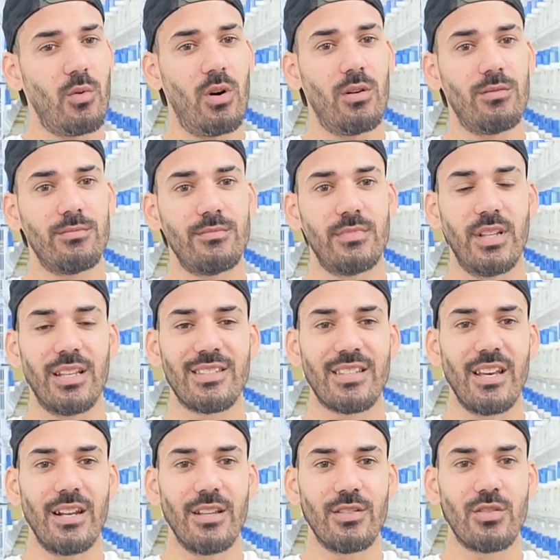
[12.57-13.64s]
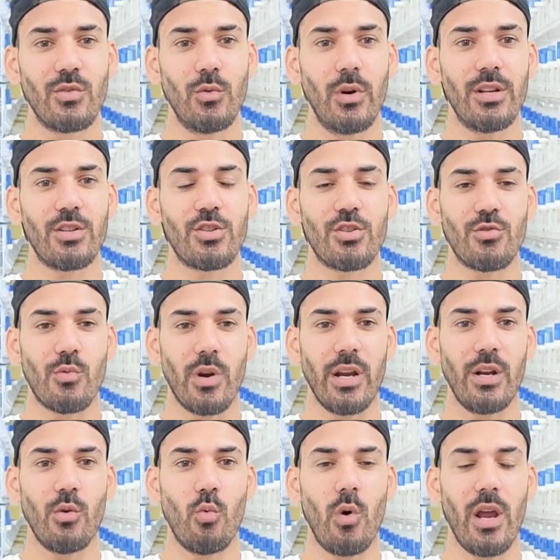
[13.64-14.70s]
Well, let's get into it
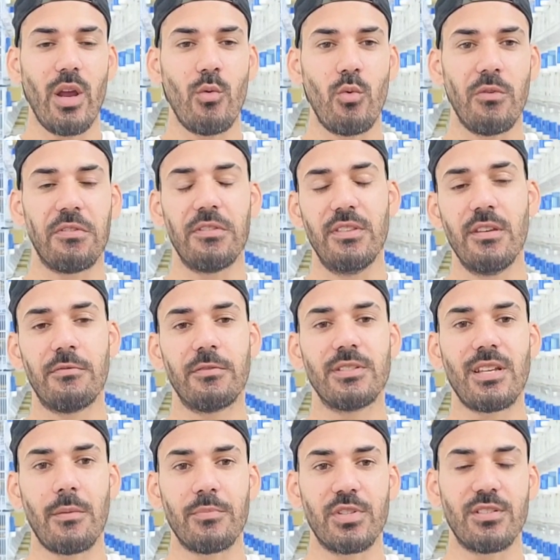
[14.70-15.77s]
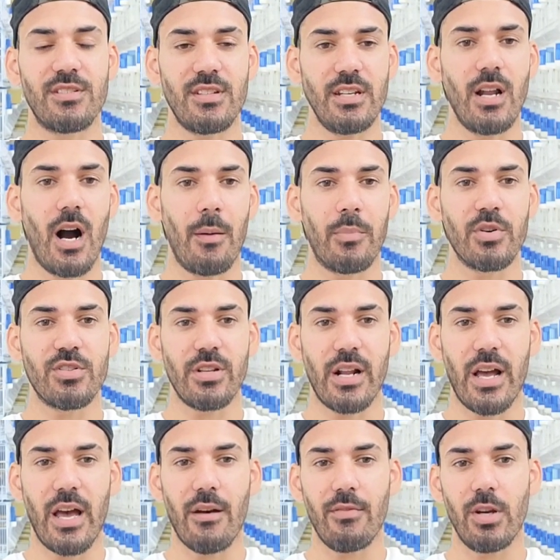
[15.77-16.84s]
straight away with the different types of seed hoppers that
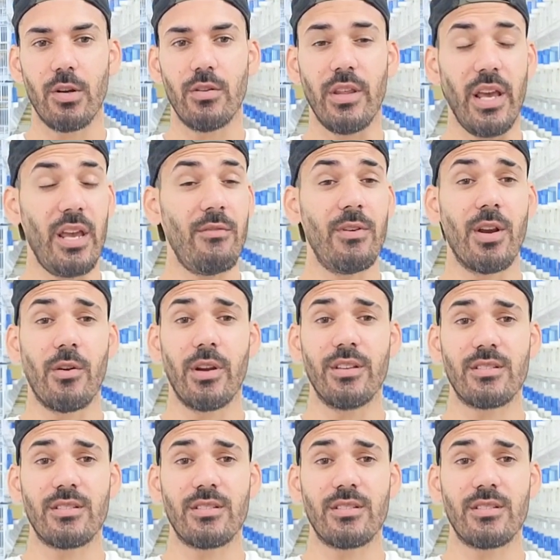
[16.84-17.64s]
I have here in the aviary